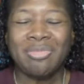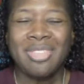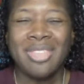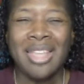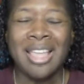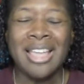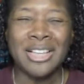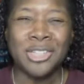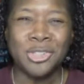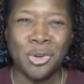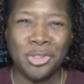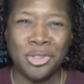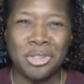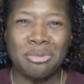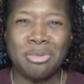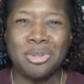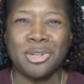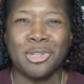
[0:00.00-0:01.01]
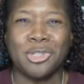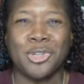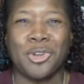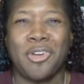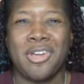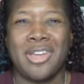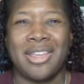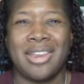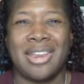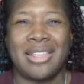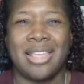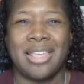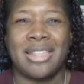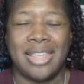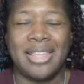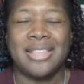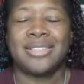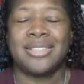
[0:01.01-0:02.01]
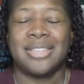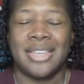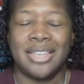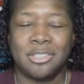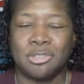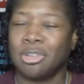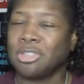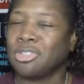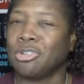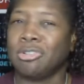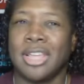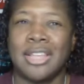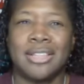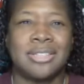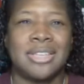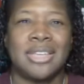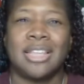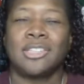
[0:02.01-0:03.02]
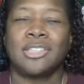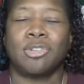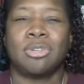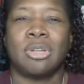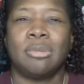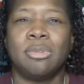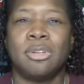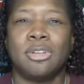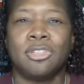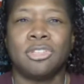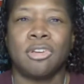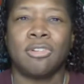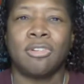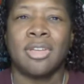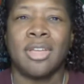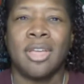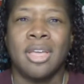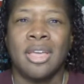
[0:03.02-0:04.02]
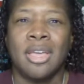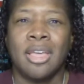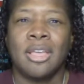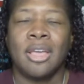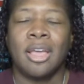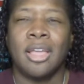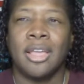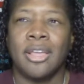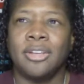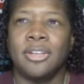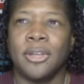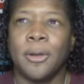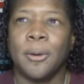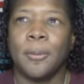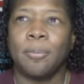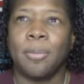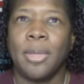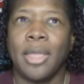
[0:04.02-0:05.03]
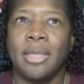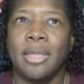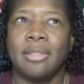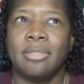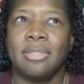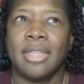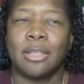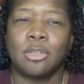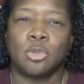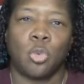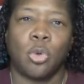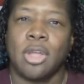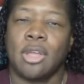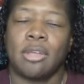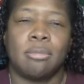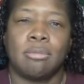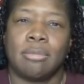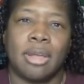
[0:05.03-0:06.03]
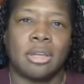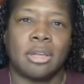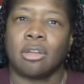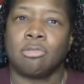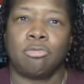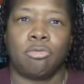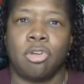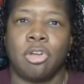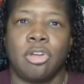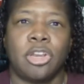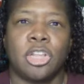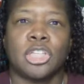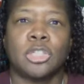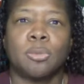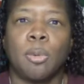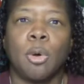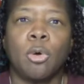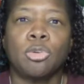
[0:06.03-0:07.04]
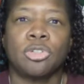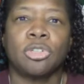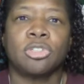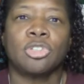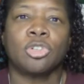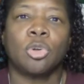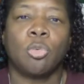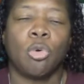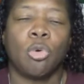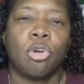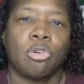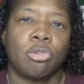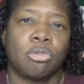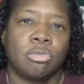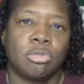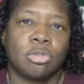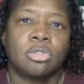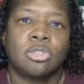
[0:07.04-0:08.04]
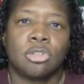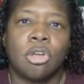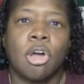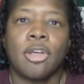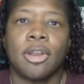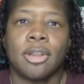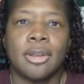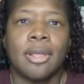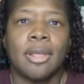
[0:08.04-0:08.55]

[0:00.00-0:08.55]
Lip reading: I joined the military, and at 18, so I turned 18, I joined the military, and that's where my career and exposure to the world started.